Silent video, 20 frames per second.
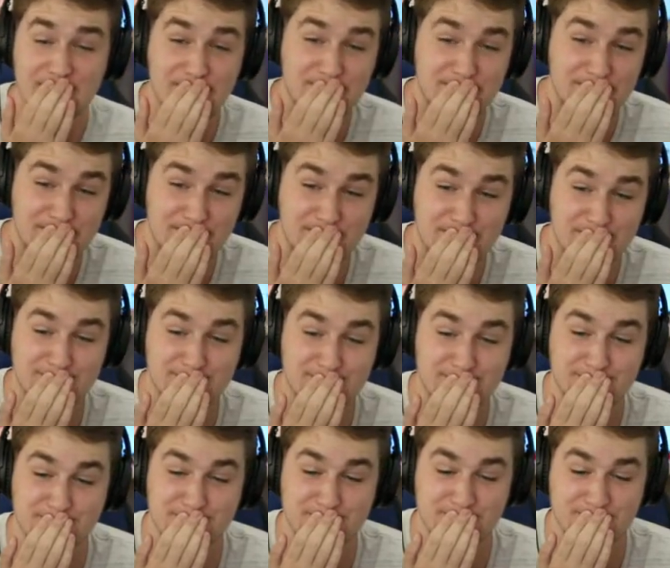
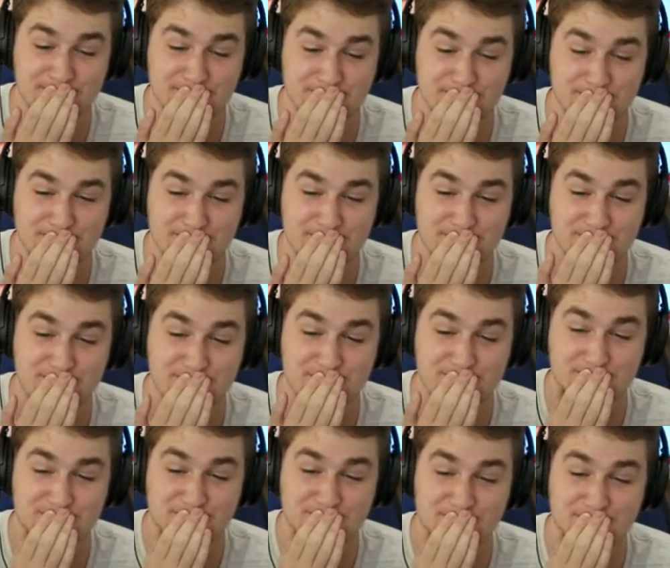
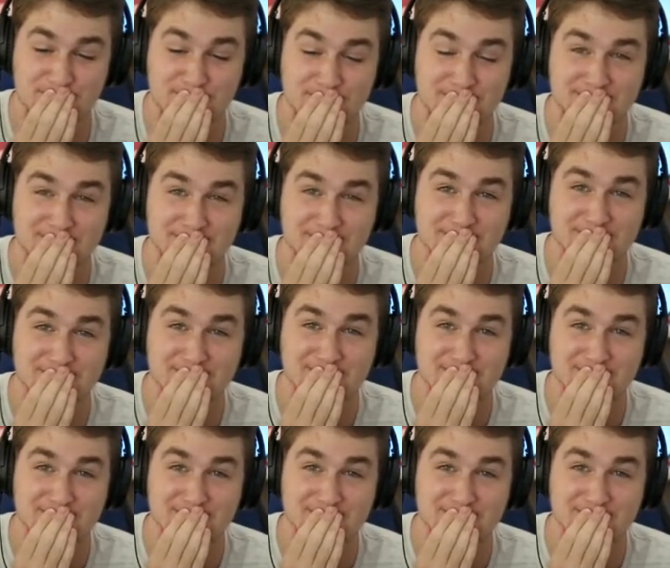(no one is talking)